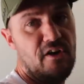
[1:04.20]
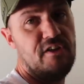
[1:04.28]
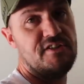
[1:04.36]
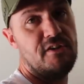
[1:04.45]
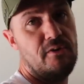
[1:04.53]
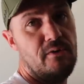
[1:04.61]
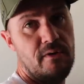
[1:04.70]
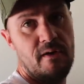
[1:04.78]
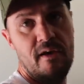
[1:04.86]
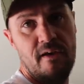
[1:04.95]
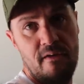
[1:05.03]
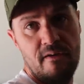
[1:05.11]
and also
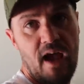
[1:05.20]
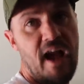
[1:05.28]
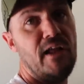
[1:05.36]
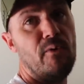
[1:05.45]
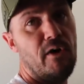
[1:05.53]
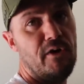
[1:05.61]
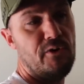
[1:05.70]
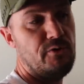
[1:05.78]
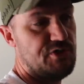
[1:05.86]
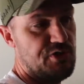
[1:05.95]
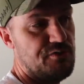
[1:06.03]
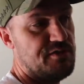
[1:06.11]
anyone who
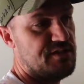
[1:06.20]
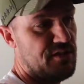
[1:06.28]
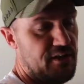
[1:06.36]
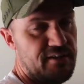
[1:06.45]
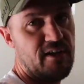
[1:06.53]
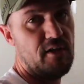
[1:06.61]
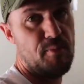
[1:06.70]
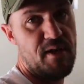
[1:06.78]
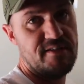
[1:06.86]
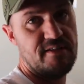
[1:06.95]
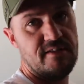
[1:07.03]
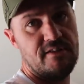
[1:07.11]
chooses on a daily
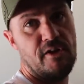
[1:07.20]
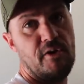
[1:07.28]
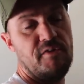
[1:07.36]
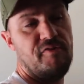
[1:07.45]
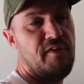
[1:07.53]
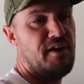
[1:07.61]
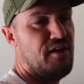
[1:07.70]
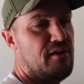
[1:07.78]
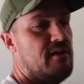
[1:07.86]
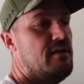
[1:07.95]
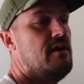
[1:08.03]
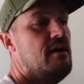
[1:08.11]
basis to go
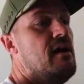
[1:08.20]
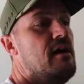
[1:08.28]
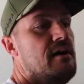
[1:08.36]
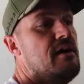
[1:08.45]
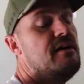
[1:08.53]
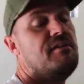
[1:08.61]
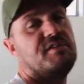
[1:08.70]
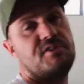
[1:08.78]
defend